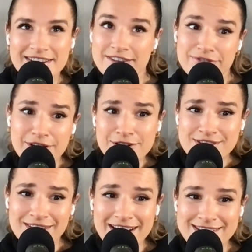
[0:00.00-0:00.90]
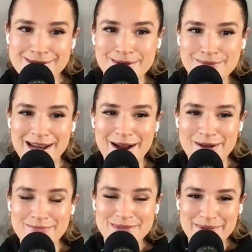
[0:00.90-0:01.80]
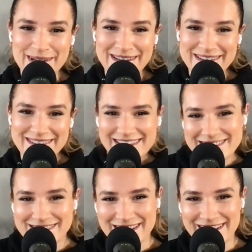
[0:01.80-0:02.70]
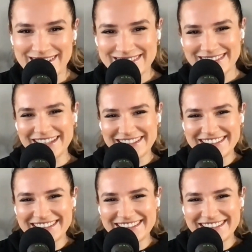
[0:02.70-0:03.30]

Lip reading: He flickers the lights sometimes, but he's chill.